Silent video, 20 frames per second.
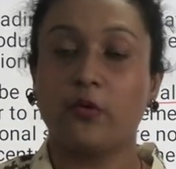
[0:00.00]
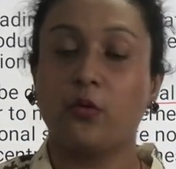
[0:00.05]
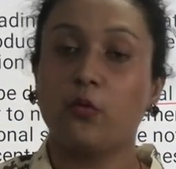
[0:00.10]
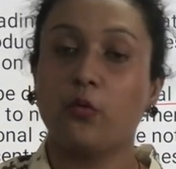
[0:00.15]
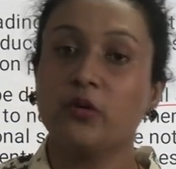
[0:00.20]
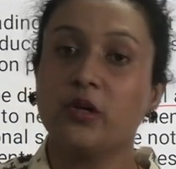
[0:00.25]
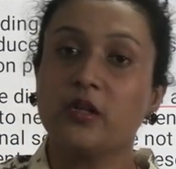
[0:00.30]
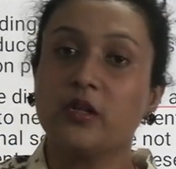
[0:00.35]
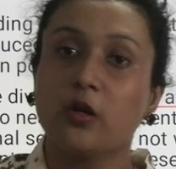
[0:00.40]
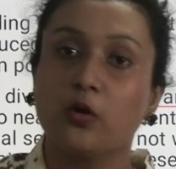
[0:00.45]

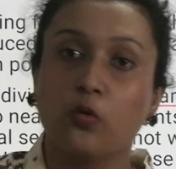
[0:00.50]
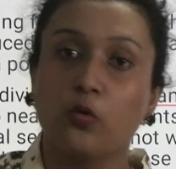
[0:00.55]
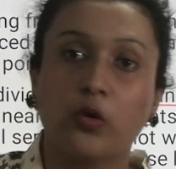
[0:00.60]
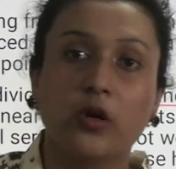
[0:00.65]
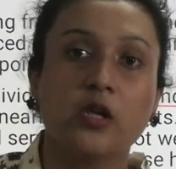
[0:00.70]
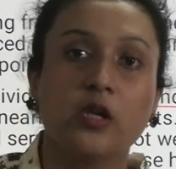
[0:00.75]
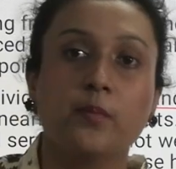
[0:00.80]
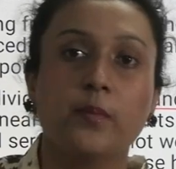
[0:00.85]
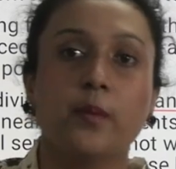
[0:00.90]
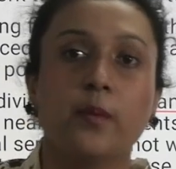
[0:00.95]
Only the
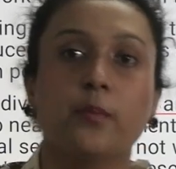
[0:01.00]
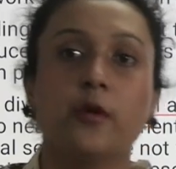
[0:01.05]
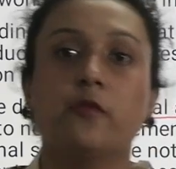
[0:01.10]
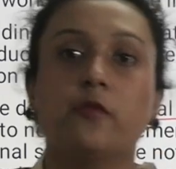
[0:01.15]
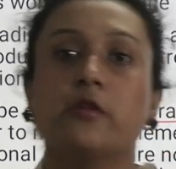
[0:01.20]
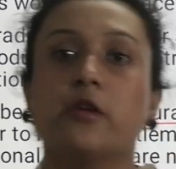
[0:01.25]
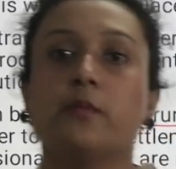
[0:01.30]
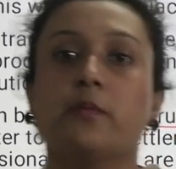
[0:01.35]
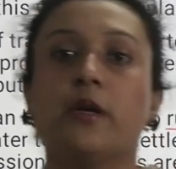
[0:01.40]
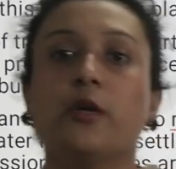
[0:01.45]
local
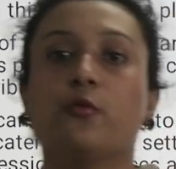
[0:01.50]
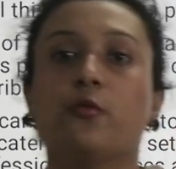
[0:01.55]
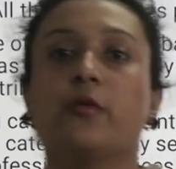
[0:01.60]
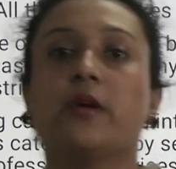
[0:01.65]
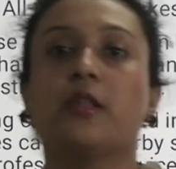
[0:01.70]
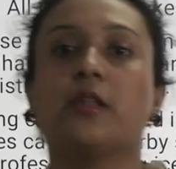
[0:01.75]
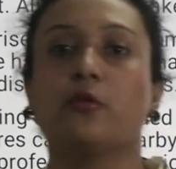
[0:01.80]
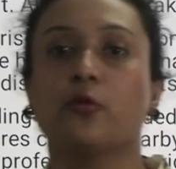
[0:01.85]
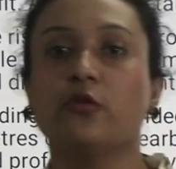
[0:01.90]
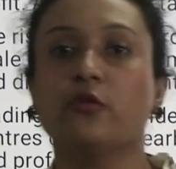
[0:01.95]
people will be
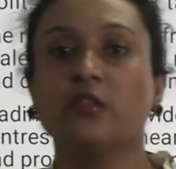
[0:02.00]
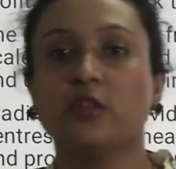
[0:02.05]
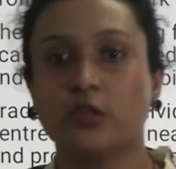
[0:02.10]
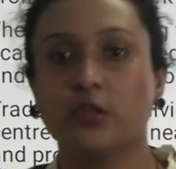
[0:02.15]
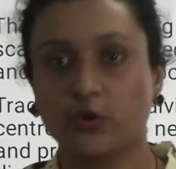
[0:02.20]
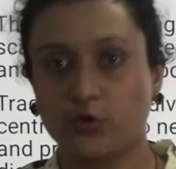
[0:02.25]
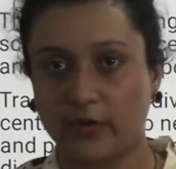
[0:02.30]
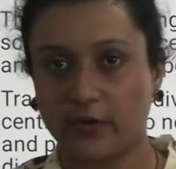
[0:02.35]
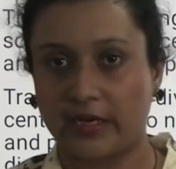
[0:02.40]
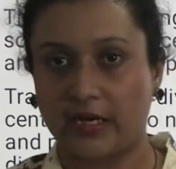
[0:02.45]
doing those
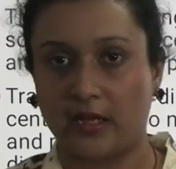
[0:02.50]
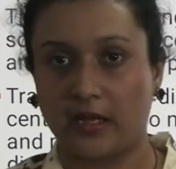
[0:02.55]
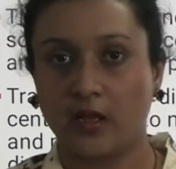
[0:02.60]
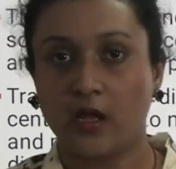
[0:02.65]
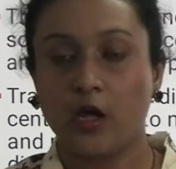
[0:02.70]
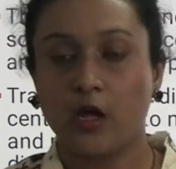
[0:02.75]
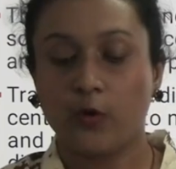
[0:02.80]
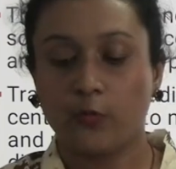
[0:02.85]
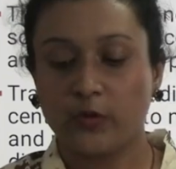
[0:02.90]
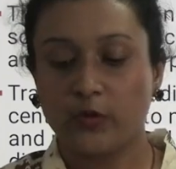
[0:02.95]
trading,
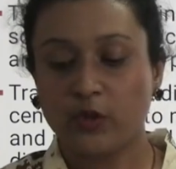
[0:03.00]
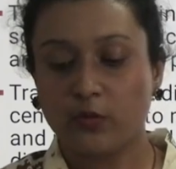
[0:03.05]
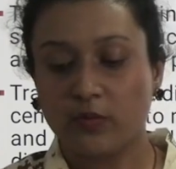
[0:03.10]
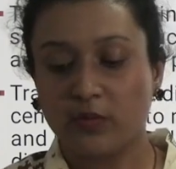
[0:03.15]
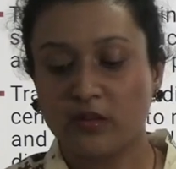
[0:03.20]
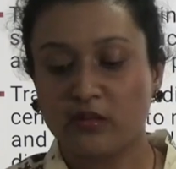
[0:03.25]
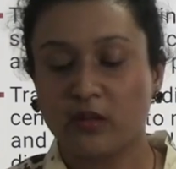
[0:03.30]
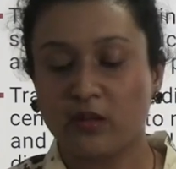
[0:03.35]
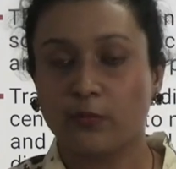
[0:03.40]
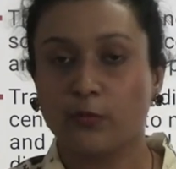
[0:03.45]
which
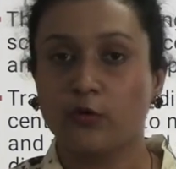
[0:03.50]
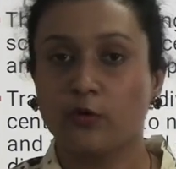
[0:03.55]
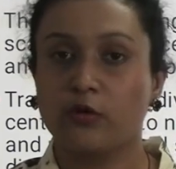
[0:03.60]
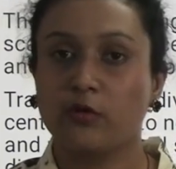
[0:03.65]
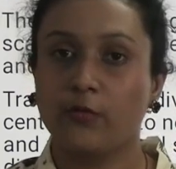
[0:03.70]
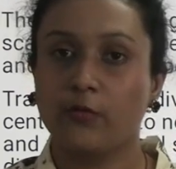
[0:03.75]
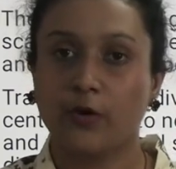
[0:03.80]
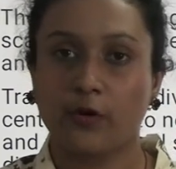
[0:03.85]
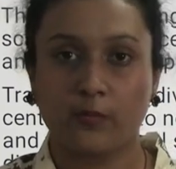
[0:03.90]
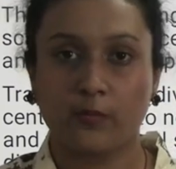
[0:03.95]
means the
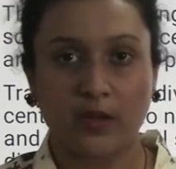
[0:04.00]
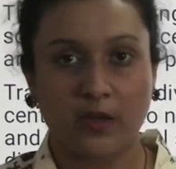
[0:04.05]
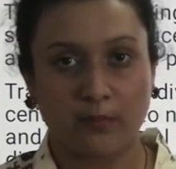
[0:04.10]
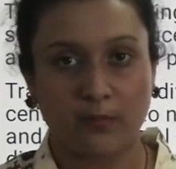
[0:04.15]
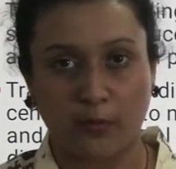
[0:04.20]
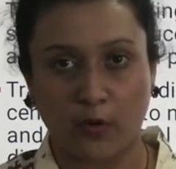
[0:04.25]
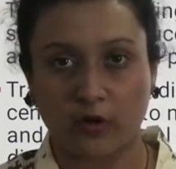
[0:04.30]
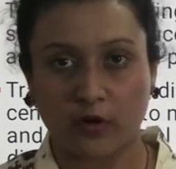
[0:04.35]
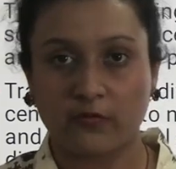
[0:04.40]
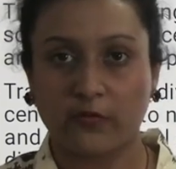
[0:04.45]
goods were
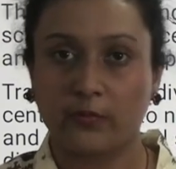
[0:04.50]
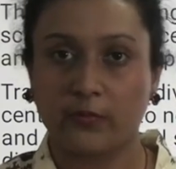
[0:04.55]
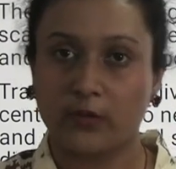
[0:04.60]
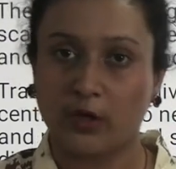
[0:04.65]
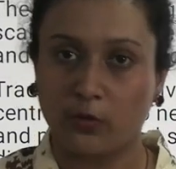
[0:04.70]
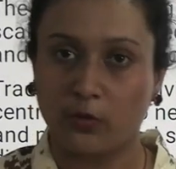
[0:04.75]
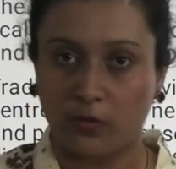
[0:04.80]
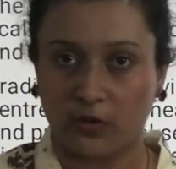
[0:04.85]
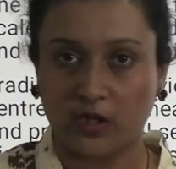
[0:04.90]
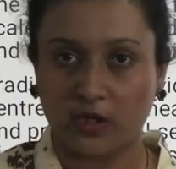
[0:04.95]
being bought from
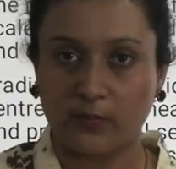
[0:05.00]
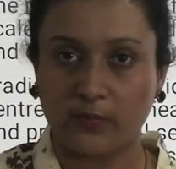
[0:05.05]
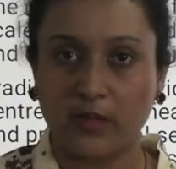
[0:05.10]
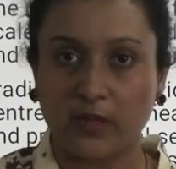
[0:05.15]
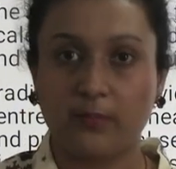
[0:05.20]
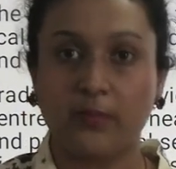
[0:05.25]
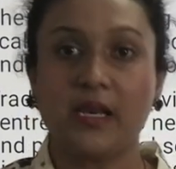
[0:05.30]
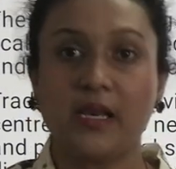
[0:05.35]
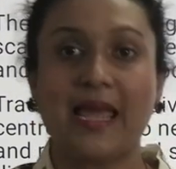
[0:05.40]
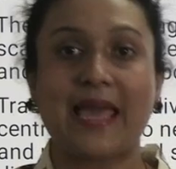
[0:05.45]
the local
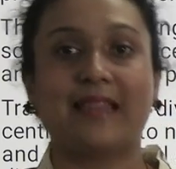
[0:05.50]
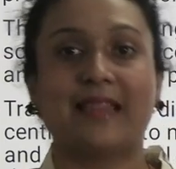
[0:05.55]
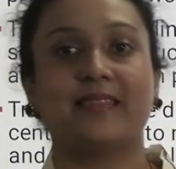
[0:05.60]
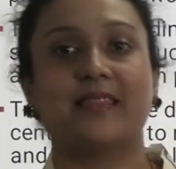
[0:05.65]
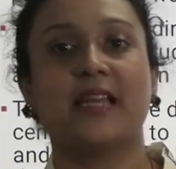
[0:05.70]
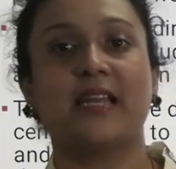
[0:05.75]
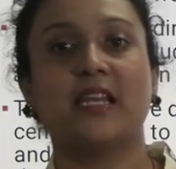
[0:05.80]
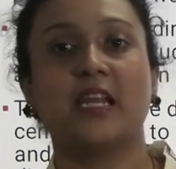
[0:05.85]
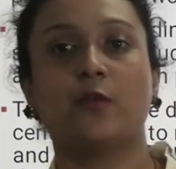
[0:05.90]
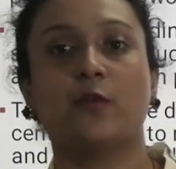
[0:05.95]
people and
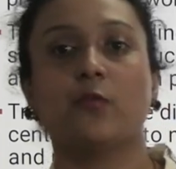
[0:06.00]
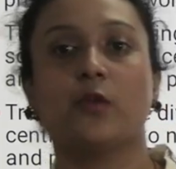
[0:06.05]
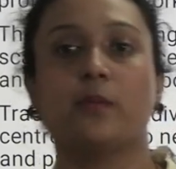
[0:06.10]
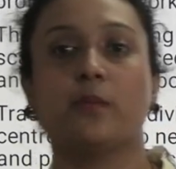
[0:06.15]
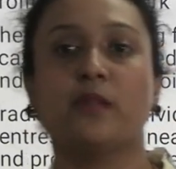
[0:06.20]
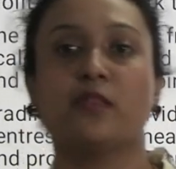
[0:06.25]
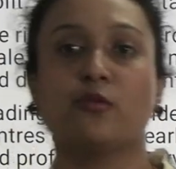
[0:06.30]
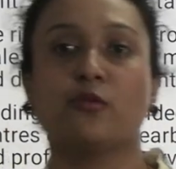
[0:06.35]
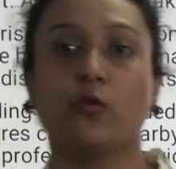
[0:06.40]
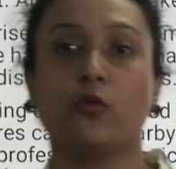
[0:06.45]
then it will
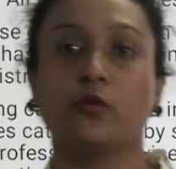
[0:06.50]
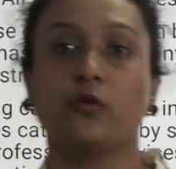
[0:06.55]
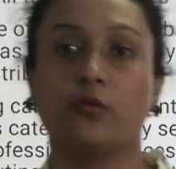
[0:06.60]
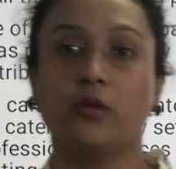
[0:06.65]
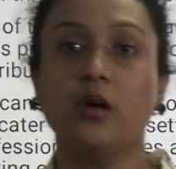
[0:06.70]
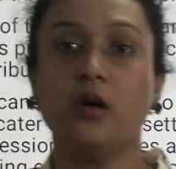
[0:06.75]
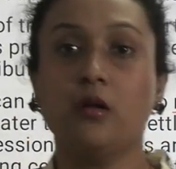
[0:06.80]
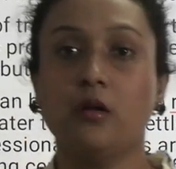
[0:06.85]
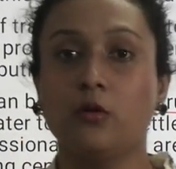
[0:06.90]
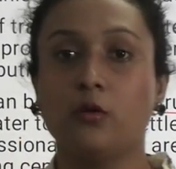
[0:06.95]
be sold to
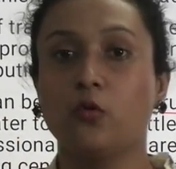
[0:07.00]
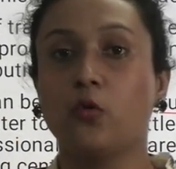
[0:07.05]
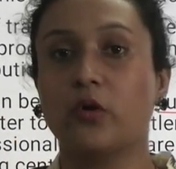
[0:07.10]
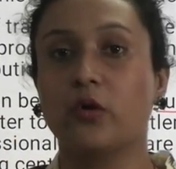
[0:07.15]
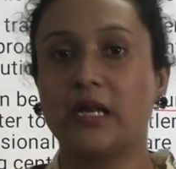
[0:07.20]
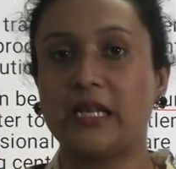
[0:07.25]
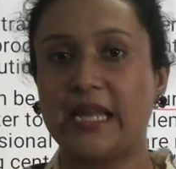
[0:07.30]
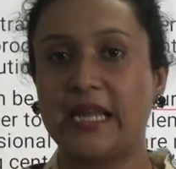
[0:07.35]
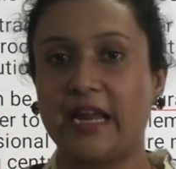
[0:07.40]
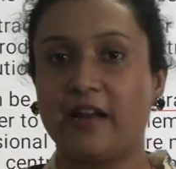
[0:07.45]
the
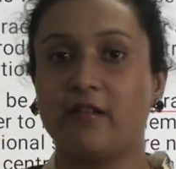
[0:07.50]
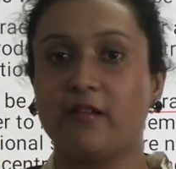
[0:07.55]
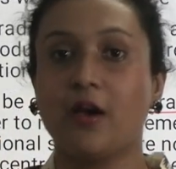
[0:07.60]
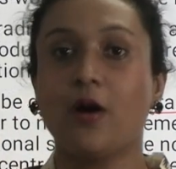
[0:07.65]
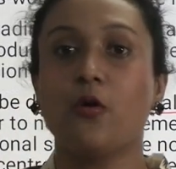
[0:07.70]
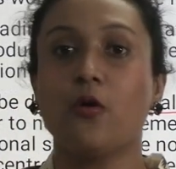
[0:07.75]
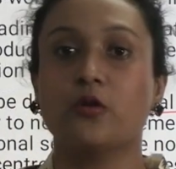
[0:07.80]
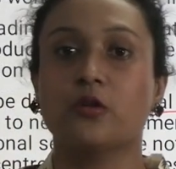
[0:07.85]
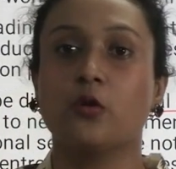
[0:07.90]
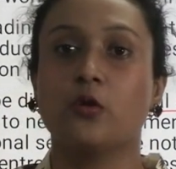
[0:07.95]
local area
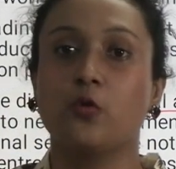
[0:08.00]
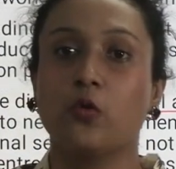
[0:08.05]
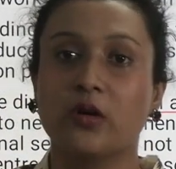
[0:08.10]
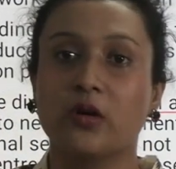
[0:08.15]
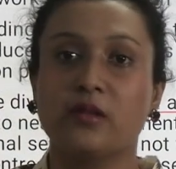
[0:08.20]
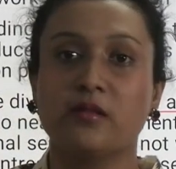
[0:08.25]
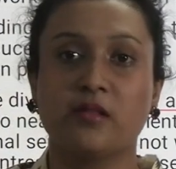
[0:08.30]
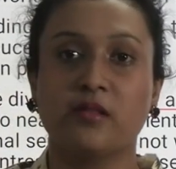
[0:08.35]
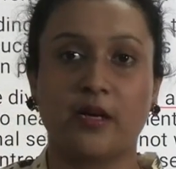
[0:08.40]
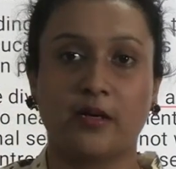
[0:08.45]
or the
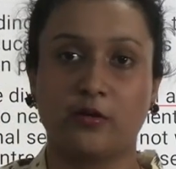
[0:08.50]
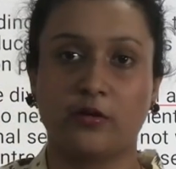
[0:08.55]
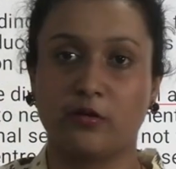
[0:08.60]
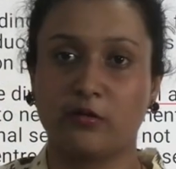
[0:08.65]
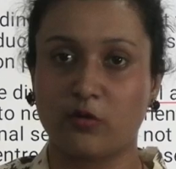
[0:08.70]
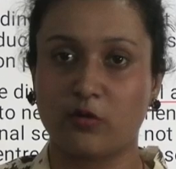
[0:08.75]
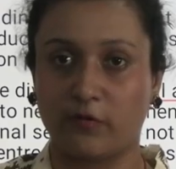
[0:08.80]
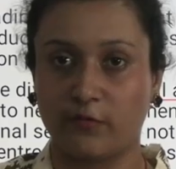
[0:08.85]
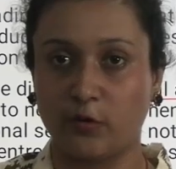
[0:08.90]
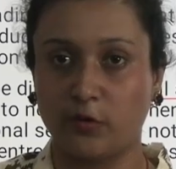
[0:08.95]
local
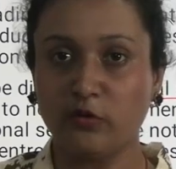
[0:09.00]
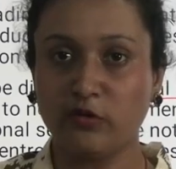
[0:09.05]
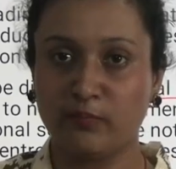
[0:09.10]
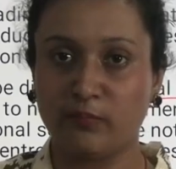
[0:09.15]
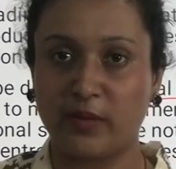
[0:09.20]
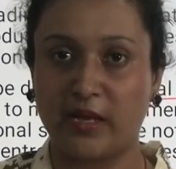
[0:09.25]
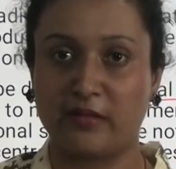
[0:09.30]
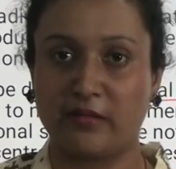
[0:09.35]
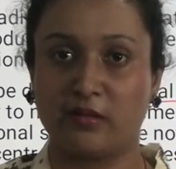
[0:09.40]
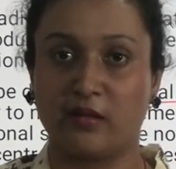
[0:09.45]
centers of those
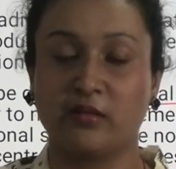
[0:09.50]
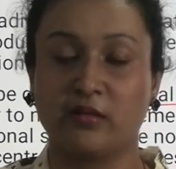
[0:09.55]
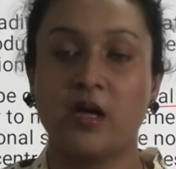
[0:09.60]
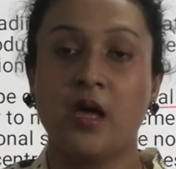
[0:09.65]
places.